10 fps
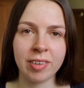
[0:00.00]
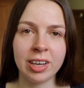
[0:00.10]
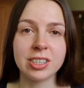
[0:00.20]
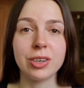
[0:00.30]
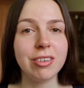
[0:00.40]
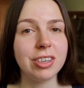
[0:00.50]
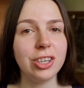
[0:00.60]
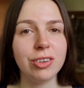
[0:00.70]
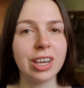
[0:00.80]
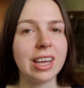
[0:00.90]
So here in
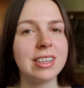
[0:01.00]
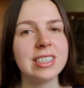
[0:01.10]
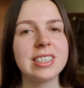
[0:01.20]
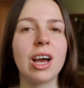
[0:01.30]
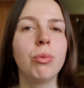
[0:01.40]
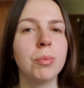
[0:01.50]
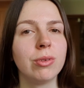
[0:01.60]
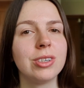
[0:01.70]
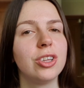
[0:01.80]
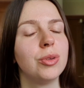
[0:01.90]
the UK, this is how we
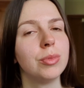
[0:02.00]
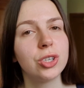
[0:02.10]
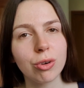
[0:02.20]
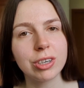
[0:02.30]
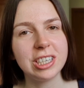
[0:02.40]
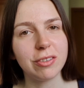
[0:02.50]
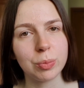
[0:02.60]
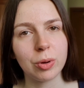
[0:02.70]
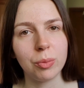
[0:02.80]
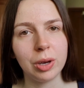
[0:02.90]
monitor the majority of the
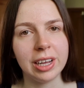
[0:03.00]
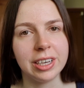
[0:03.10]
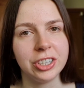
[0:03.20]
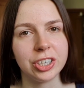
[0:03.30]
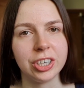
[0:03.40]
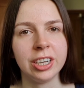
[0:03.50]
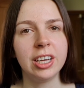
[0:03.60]
population.